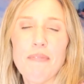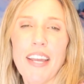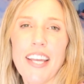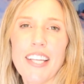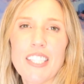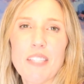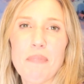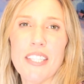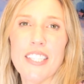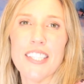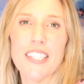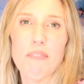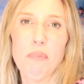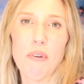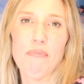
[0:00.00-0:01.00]
my
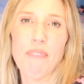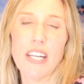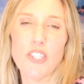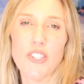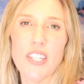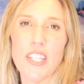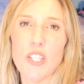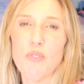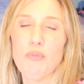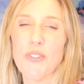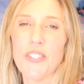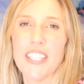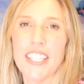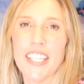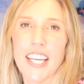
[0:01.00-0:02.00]
husband's profession is
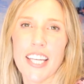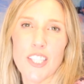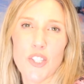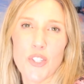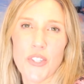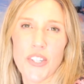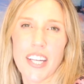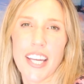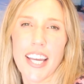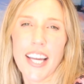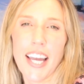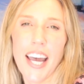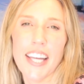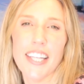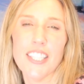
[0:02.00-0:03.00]
rooted in history. It
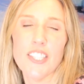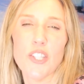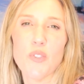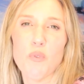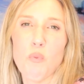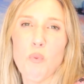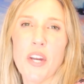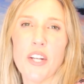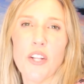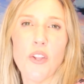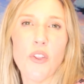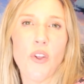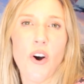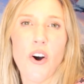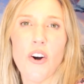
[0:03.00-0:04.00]
kind of just went
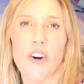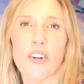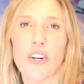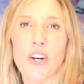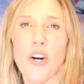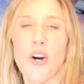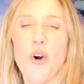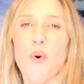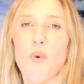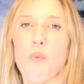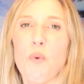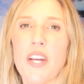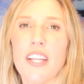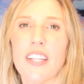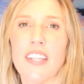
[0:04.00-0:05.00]
along
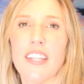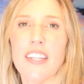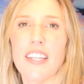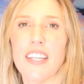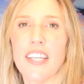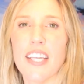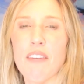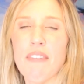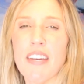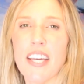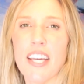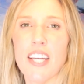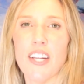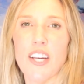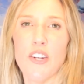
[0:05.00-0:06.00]
with giving
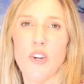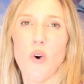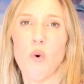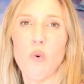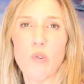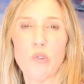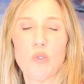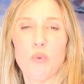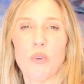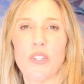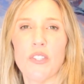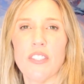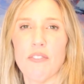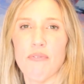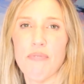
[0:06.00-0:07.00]
it an old
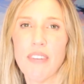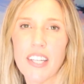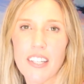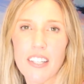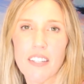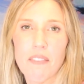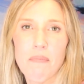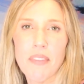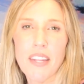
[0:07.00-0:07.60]
world feel.